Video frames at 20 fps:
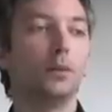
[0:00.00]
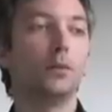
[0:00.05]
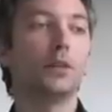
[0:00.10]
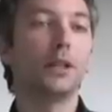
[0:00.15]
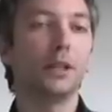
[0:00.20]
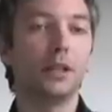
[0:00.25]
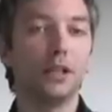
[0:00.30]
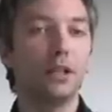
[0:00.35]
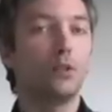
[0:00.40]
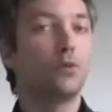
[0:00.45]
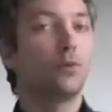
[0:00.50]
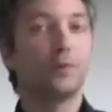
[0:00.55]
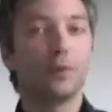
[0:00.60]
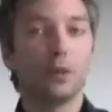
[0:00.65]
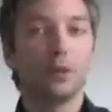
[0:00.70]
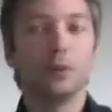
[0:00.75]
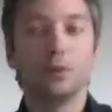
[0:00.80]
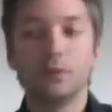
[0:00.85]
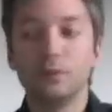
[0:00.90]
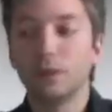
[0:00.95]
we engage with
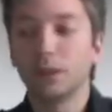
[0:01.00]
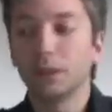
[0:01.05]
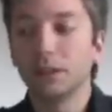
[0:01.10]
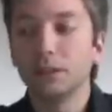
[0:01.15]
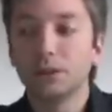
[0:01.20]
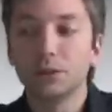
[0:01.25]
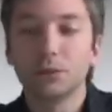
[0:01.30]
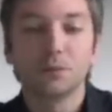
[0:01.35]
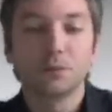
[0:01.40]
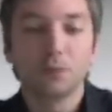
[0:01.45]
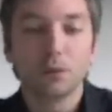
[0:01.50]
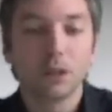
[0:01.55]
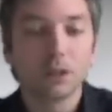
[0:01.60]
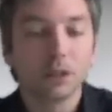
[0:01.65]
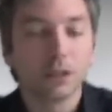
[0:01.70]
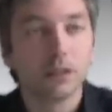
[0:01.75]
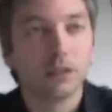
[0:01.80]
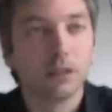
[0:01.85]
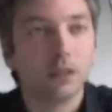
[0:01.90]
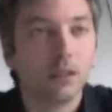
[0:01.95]
a variety of
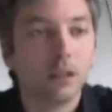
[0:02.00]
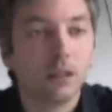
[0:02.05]
work,